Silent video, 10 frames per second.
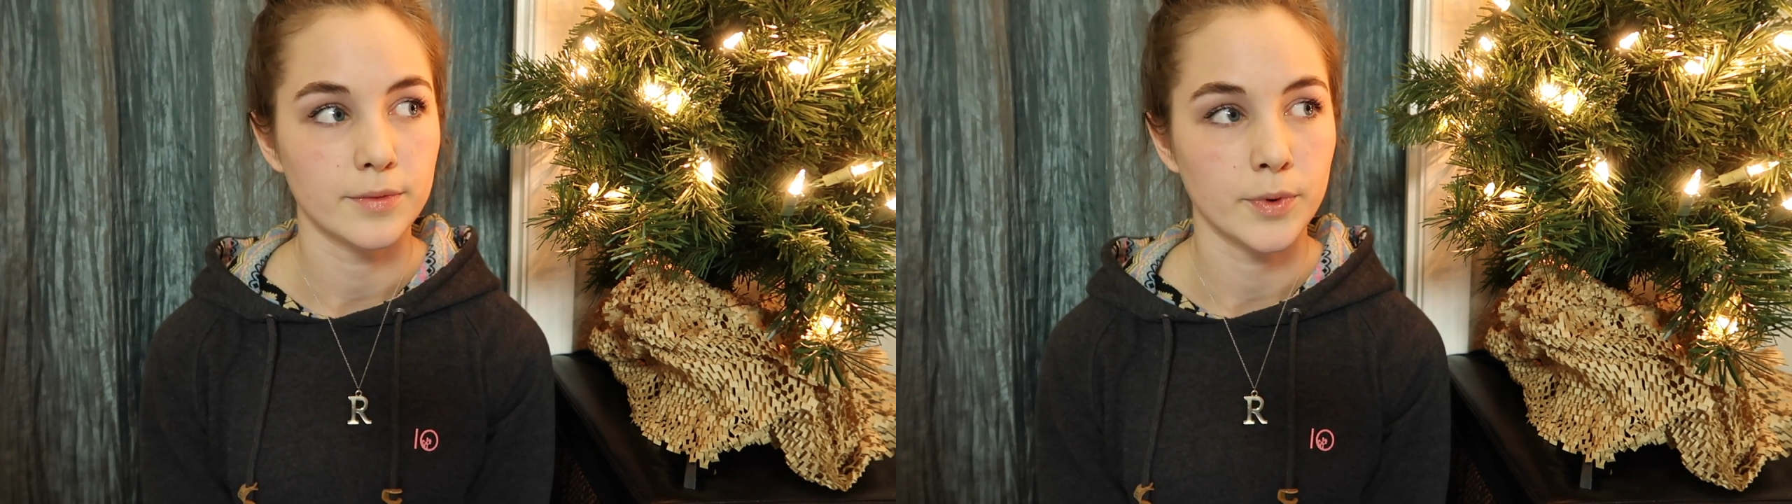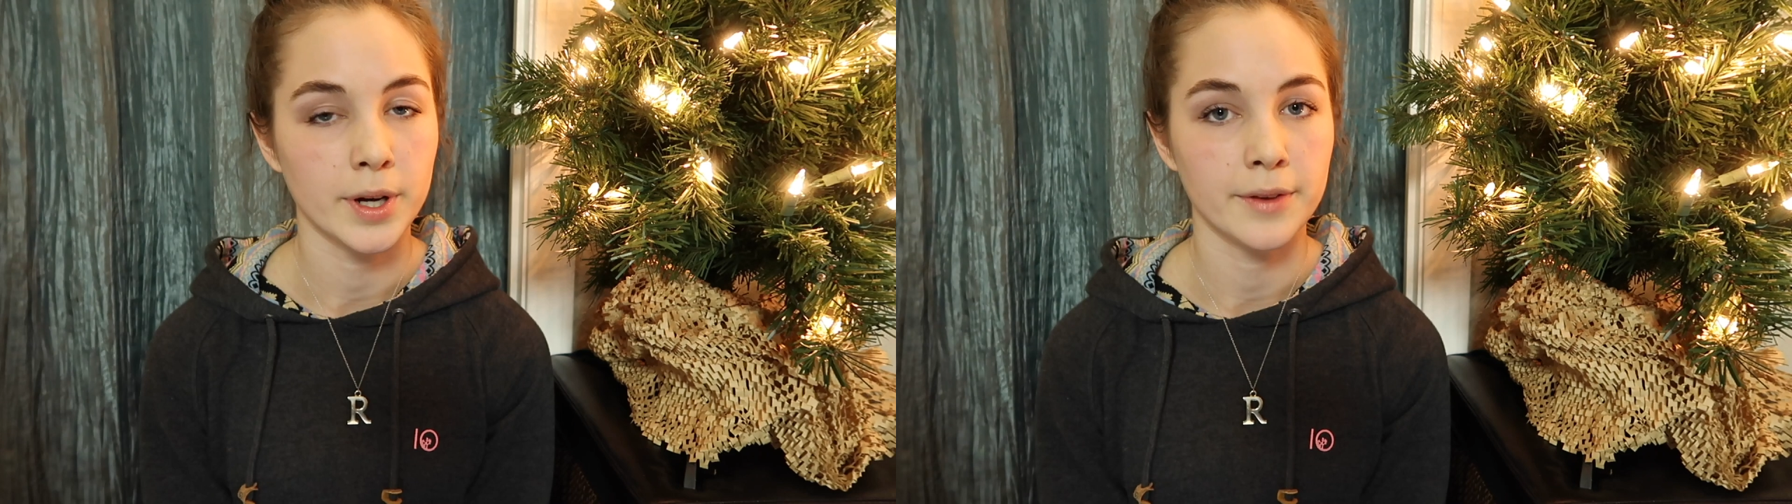
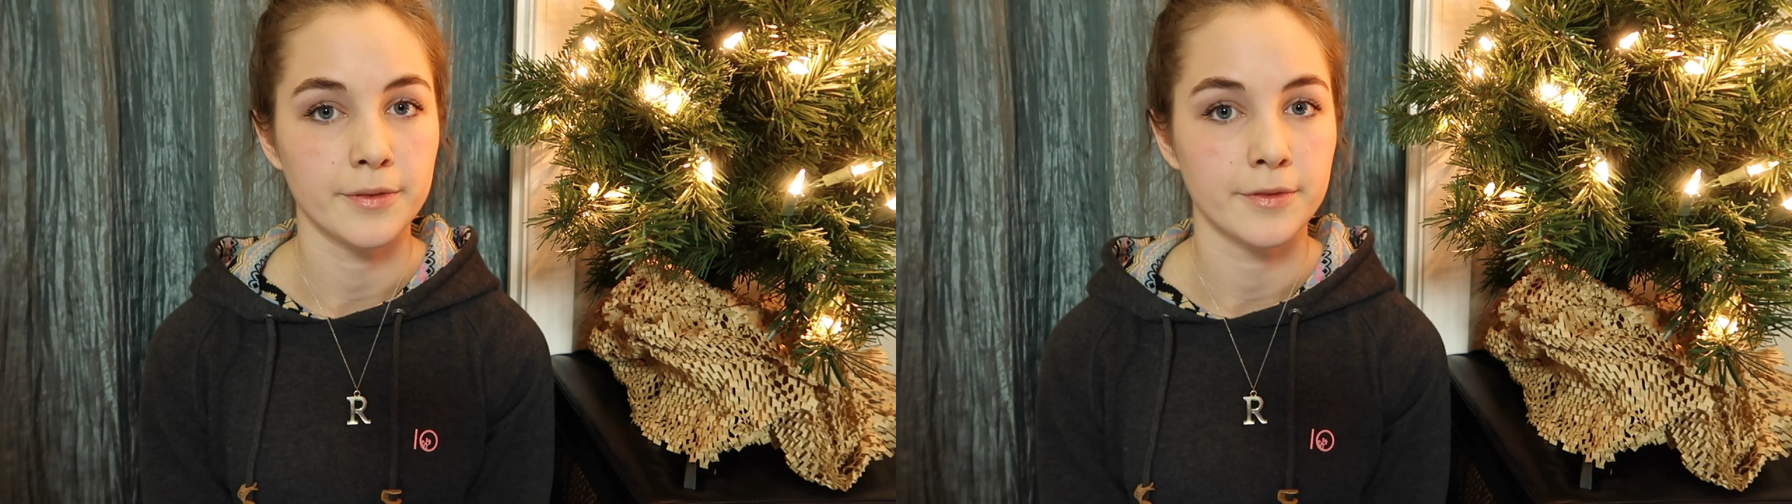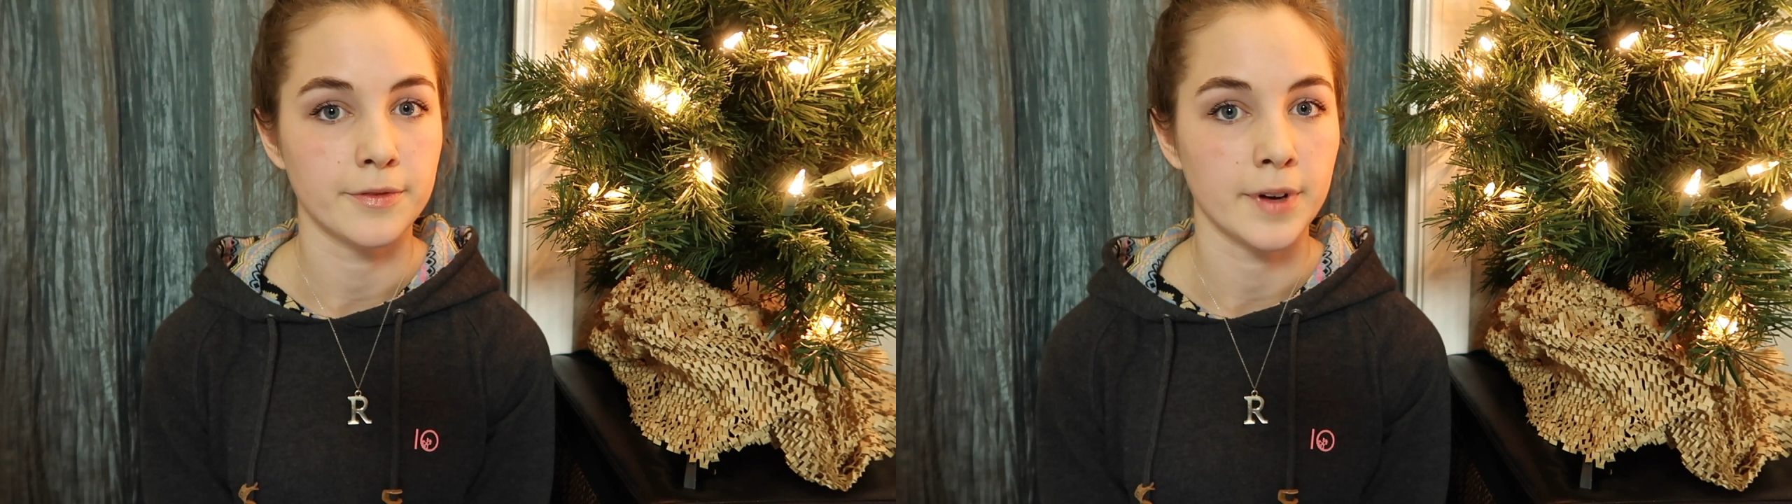
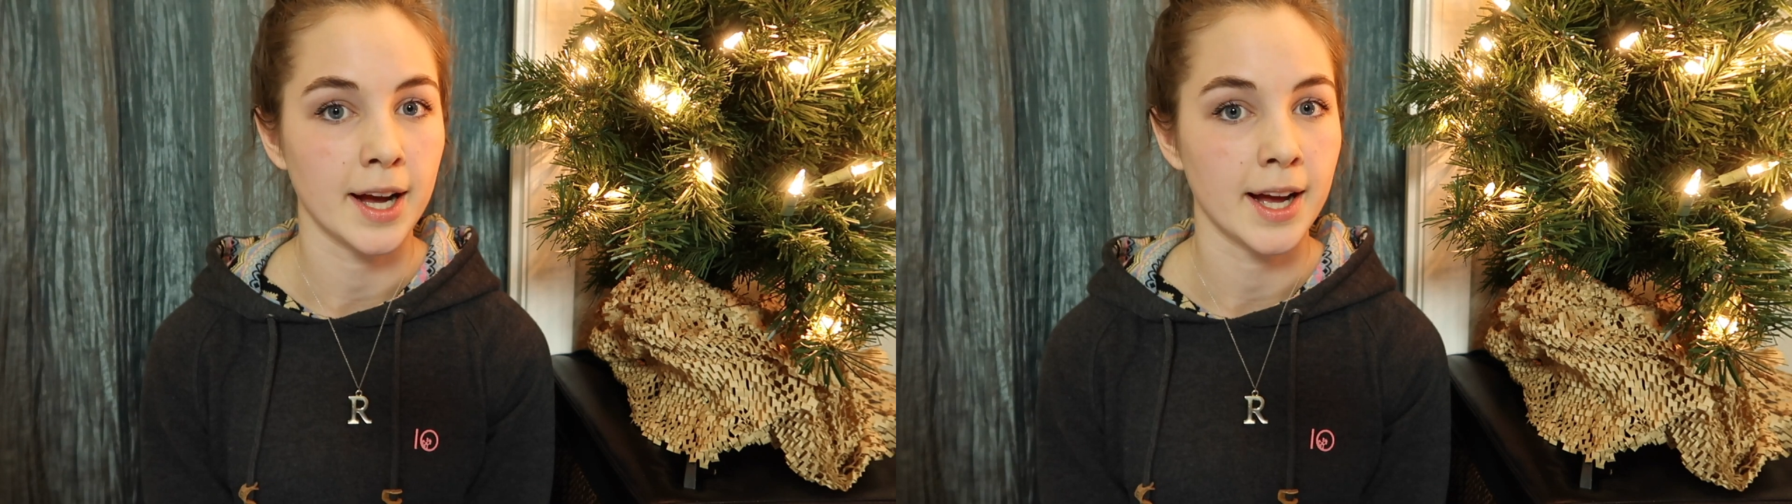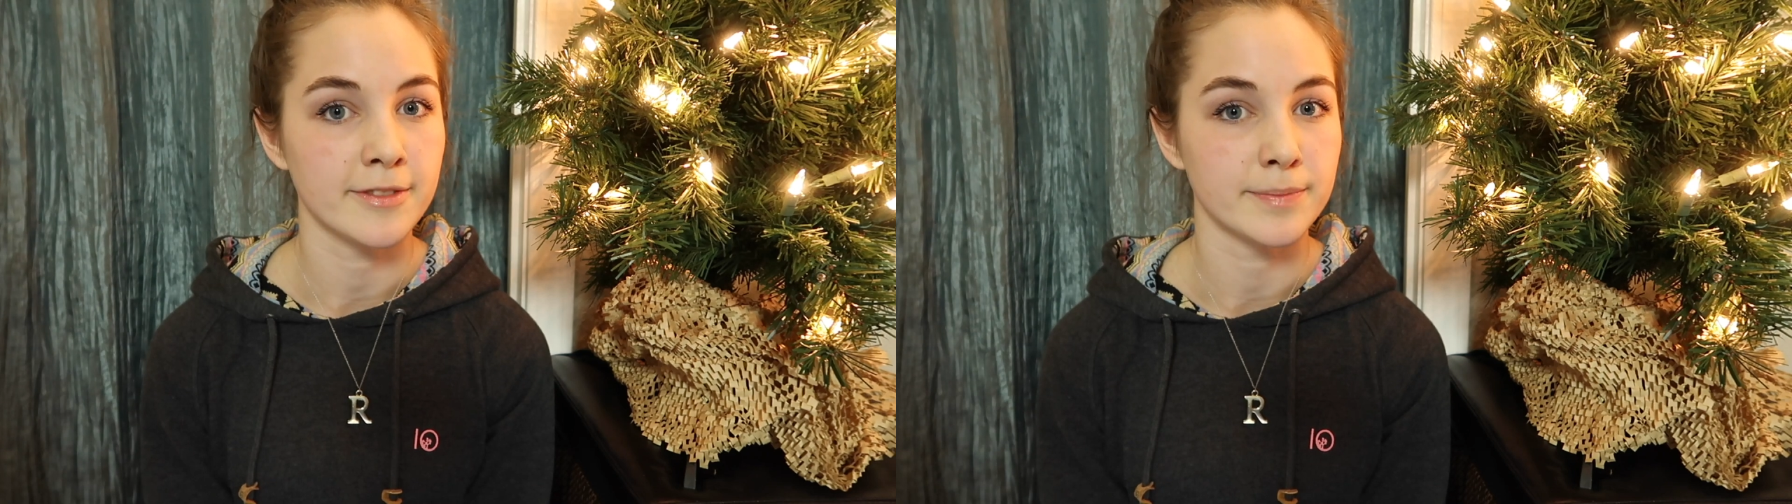
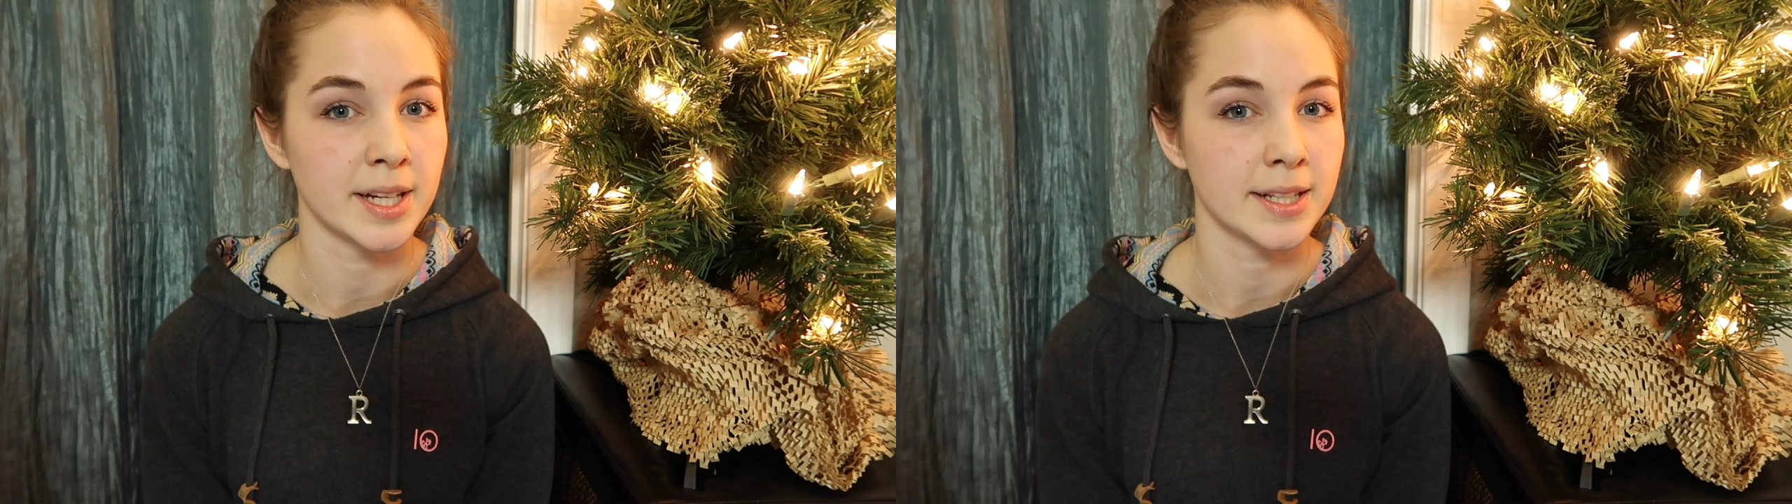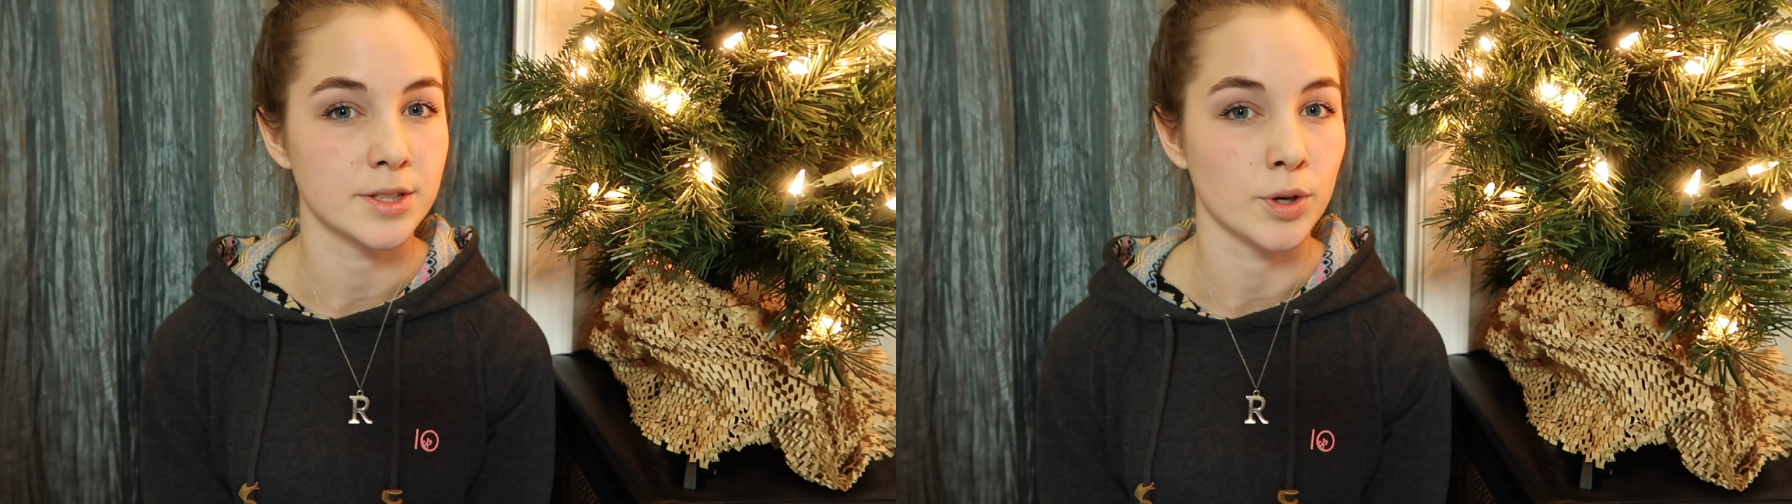45
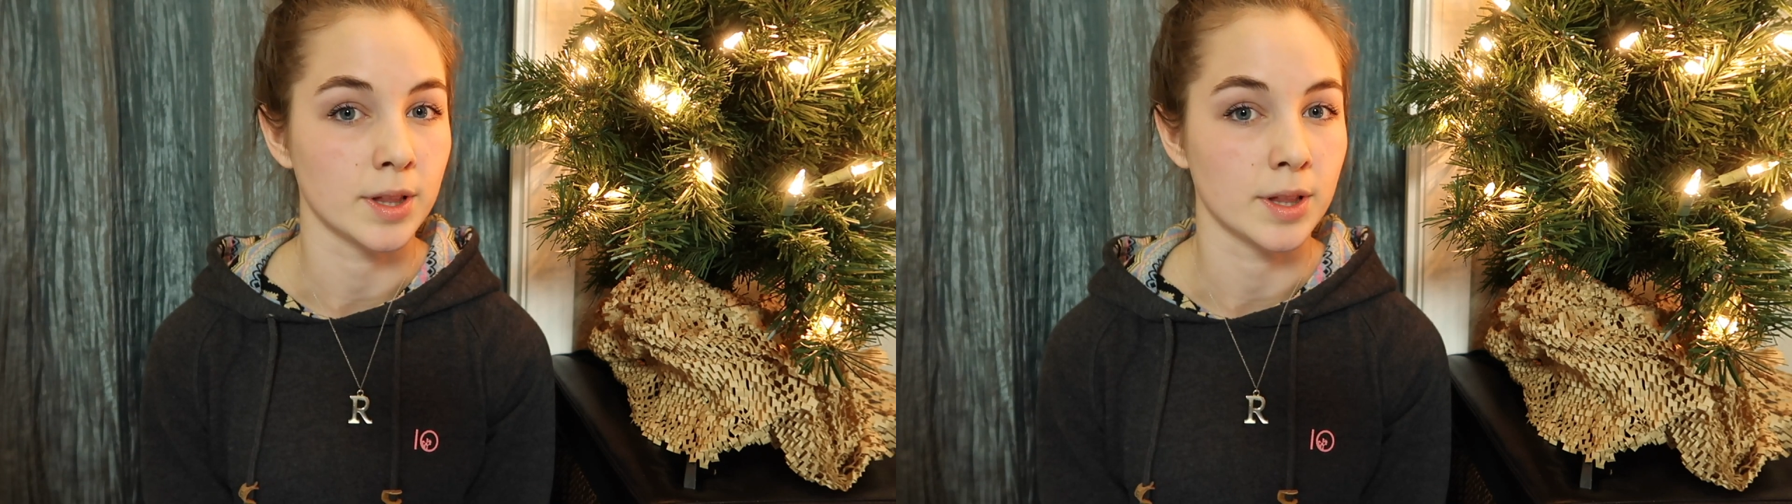minutes